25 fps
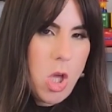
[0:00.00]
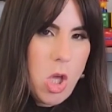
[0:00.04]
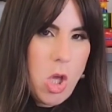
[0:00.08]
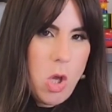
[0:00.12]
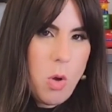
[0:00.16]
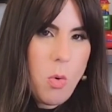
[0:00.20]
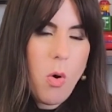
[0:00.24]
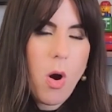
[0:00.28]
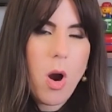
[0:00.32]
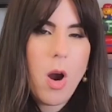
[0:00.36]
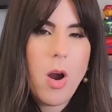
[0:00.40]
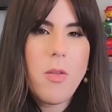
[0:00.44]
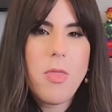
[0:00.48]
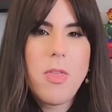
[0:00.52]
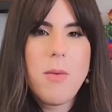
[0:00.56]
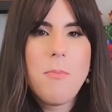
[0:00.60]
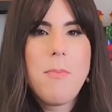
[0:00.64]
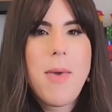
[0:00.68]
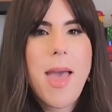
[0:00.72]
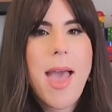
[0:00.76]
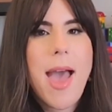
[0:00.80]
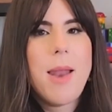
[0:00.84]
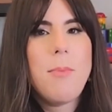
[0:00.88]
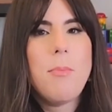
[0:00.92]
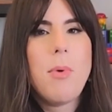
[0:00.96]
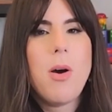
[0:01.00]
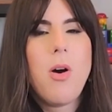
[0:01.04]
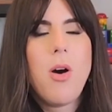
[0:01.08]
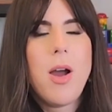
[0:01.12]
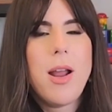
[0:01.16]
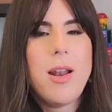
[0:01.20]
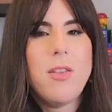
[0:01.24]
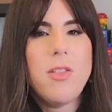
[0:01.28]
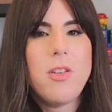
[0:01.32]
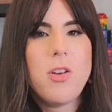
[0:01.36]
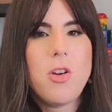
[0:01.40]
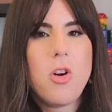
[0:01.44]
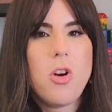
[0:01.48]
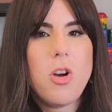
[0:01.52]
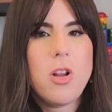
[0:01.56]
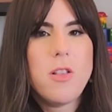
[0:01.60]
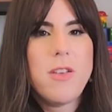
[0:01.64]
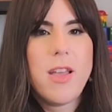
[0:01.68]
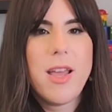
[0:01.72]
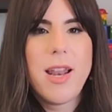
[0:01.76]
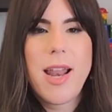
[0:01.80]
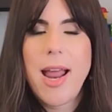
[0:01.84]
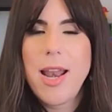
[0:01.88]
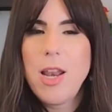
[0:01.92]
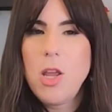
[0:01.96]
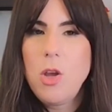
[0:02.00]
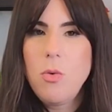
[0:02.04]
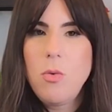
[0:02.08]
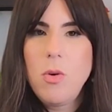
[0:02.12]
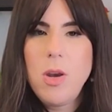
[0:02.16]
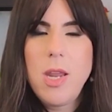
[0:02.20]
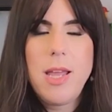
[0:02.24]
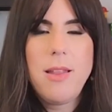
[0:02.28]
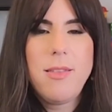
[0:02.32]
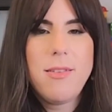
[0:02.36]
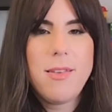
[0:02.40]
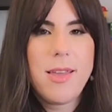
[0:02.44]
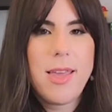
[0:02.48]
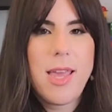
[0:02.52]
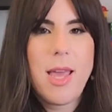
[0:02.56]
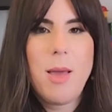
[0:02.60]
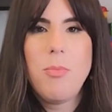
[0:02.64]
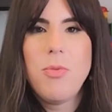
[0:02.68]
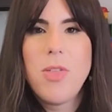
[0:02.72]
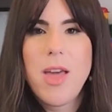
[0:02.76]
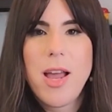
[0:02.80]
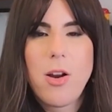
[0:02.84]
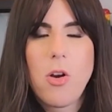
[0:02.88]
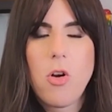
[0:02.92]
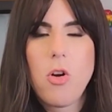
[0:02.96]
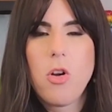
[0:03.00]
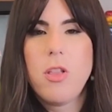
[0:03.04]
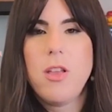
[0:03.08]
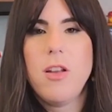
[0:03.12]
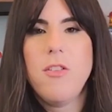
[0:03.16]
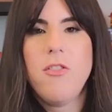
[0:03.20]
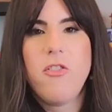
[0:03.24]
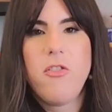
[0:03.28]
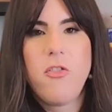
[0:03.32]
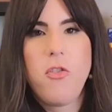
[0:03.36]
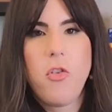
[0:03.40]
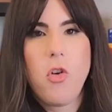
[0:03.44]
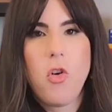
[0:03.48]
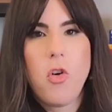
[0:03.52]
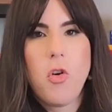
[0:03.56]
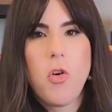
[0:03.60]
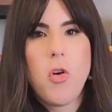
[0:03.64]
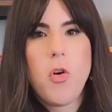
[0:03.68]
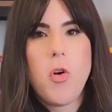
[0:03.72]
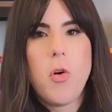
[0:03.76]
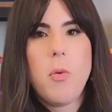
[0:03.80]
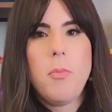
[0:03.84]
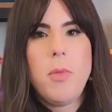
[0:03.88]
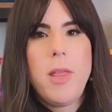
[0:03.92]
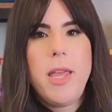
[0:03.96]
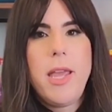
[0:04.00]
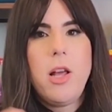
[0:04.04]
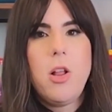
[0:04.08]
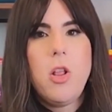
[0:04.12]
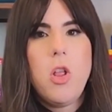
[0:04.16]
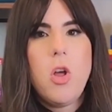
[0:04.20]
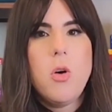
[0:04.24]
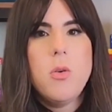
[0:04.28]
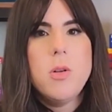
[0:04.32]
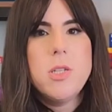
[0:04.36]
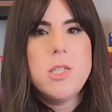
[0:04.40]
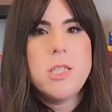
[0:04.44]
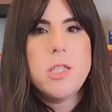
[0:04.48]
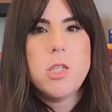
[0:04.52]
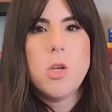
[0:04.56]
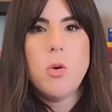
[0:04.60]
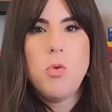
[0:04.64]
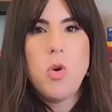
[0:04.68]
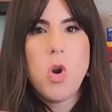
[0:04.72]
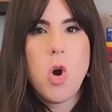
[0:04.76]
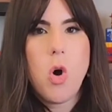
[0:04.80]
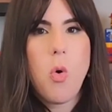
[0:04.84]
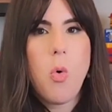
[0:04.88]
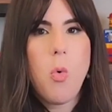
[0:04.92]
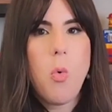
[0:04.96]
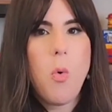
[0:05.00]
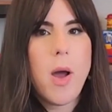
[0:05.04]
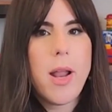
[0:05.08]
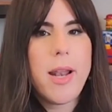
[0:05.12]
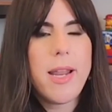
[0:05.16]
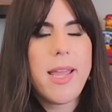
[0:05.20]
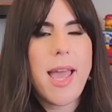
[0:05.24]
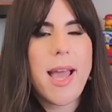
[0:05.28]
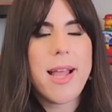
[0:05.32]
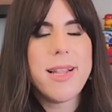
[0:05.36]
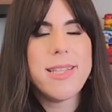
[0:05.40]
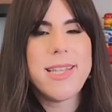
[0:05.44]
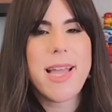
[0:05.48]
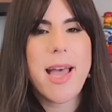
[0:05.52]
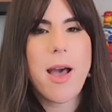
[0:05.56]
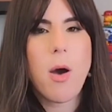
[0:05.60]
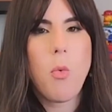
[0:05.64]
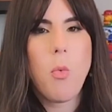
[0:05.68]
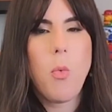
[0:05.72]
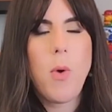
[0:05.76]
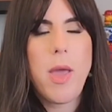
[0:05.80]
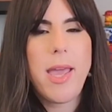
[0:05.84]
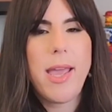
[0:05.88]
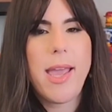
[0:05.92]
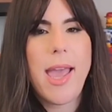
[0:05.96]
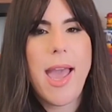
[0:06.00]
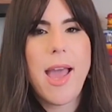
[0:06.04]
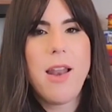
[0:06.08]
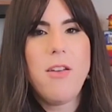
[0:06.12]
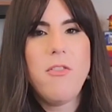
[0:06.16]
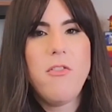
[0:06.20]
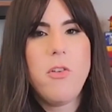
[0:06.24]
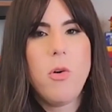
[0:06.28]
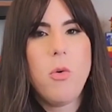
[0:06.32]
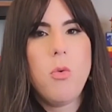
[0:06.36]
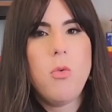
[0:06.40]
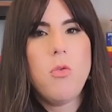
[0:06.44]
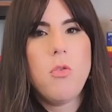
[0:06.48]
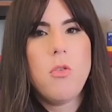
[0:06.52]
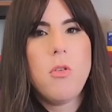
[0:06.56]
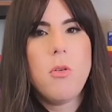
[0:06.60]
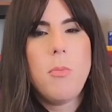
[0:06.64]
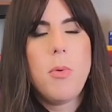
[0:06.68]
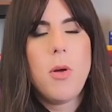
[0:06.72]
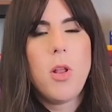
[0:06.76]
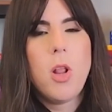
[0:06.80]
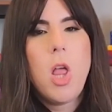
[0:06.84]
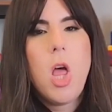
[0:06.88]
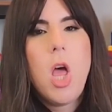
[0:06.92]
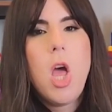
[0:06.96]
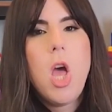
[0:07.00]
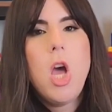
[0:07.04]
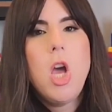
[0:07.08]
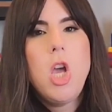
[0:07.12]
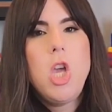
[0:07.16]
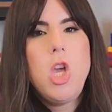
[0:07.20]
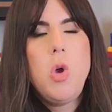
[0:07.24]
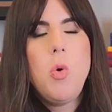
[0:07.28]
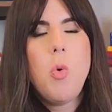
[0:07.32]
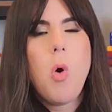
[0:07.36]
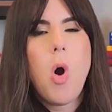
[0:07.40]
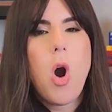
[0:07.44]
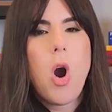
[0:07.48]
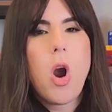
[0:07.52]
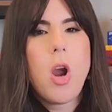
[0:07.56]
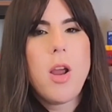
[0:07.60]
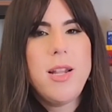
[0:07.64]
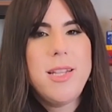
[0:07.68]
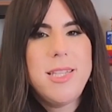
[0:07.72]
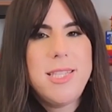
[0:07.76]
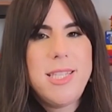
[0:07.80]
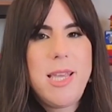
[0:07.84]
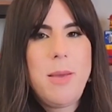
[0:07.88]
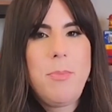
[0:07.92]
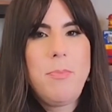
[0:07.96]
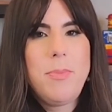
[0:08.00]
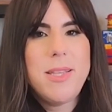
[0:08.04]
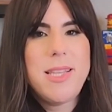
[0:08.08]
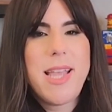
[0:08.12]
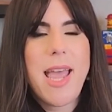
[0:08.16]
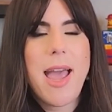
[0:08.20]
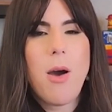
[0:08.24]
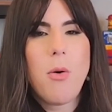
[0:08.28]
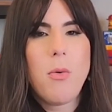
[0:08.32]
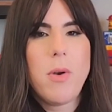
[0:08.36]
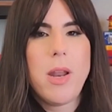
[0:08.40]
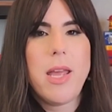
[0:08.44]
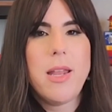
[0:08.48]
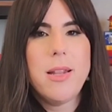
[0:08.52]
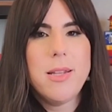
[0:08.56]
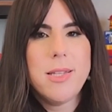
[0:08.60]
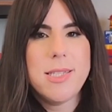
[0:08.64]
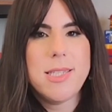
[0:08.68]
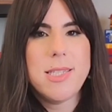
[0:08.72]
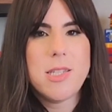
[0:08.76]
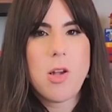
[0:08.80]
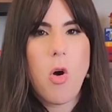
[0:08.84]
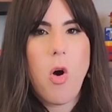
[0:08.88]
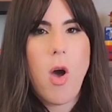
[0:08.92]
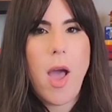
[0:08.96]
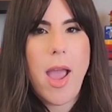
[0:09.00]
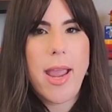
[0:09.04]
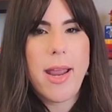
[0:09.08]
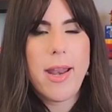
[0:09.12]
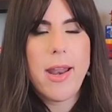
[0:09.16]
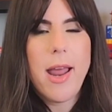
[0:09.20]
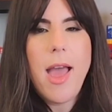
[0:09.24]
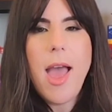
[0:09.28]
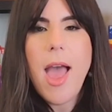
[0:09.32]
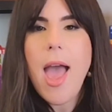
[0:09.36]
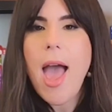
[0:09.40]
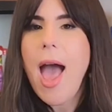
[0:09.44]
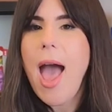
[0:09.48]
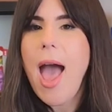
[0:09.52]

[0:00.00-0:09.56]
You are the man behind the curtain, and you need to keep that curtain firmly closed so no one gets how weak and vulnerable you are deep down inside.